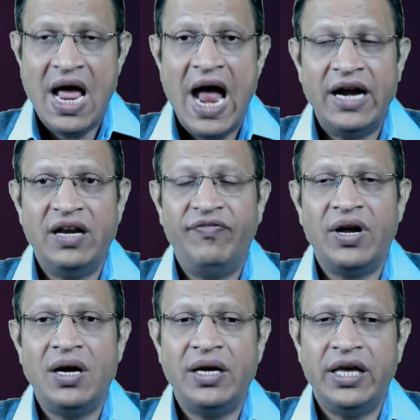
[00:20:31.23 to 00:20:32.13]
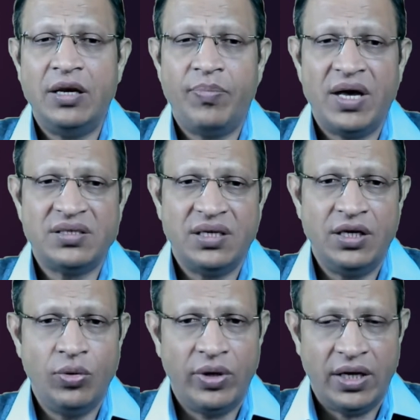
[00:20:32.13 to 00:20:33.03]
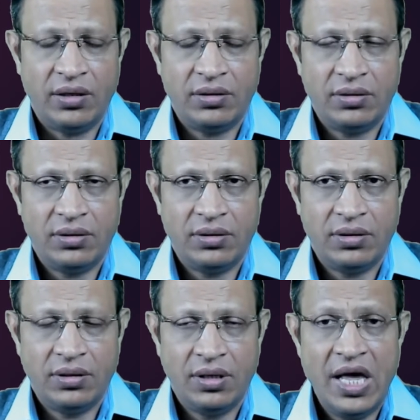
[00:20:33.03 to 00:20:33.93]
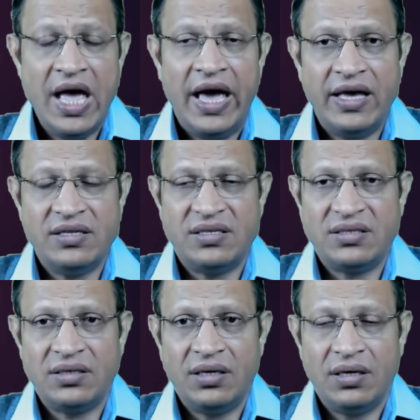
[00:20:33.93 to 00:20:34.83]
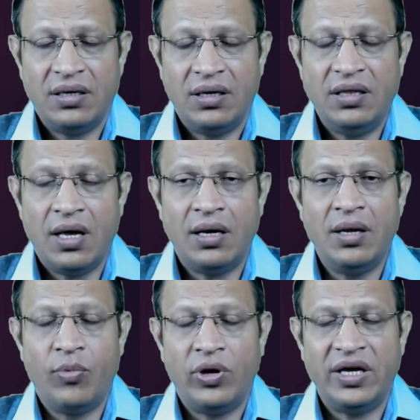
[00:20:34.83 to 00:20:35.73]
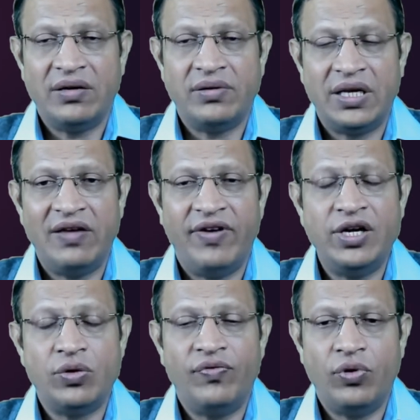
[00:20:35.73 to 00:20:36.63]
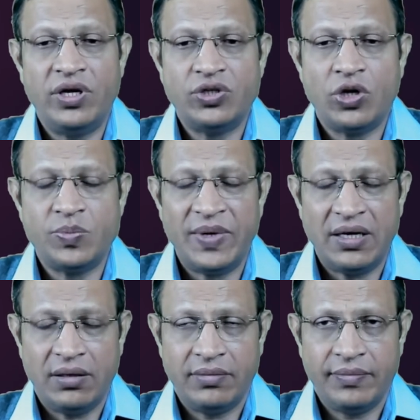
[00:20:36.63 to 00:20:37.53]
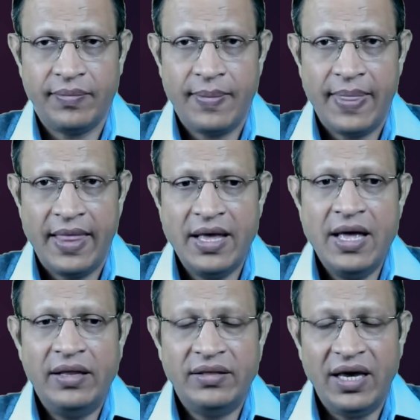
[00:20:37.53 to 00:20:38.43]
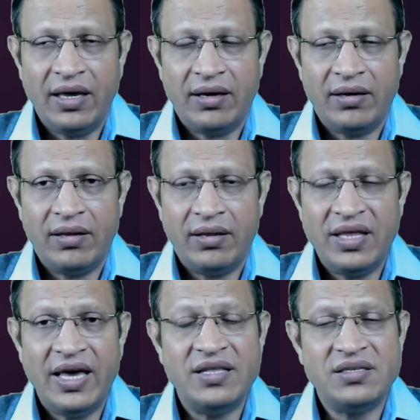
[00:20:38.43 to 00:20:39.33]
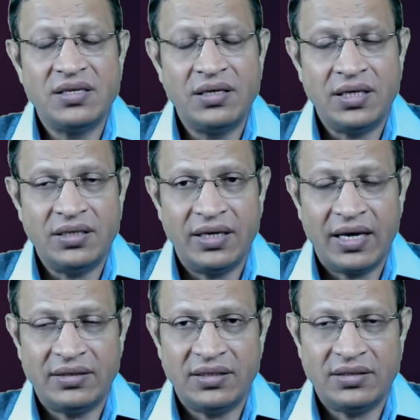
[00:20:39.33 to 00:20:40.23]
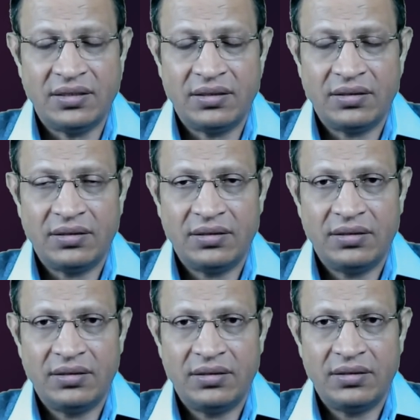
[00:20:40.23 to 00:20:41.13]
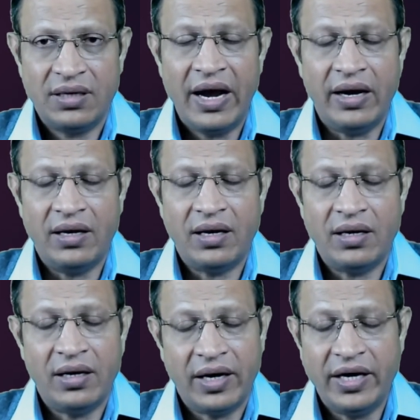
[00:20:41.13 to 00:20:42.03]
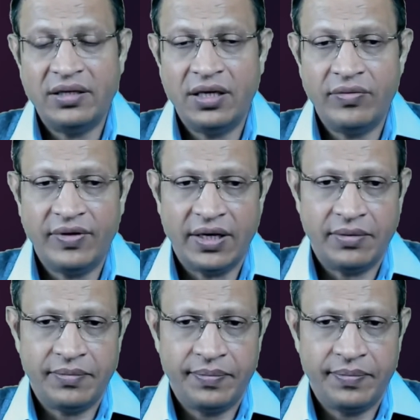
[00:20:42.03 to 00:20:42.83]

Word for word: and difficulty in passing urine. Hence, in the early morning hour, he went to Fortis Hospital. There, they inserted the catheter and drained the urine.